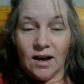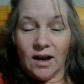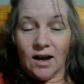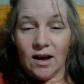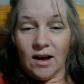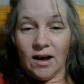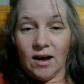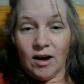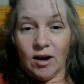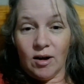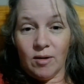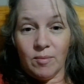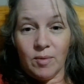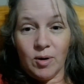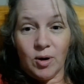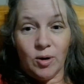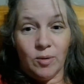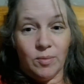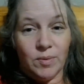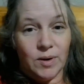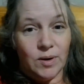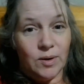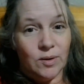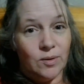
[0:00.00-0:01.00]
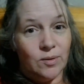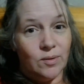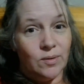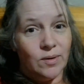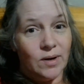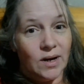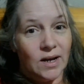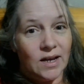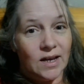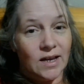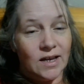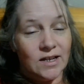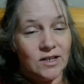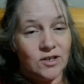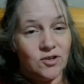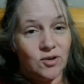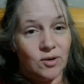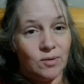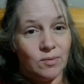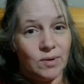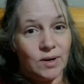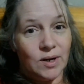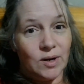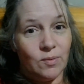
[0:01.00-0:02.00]
Um, I hope you enjoy
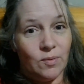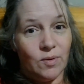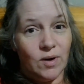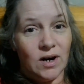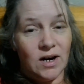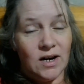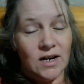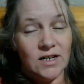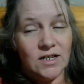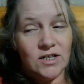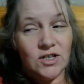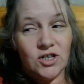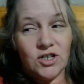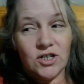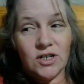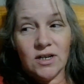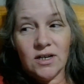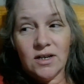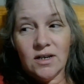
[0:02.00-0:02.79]
what you watch.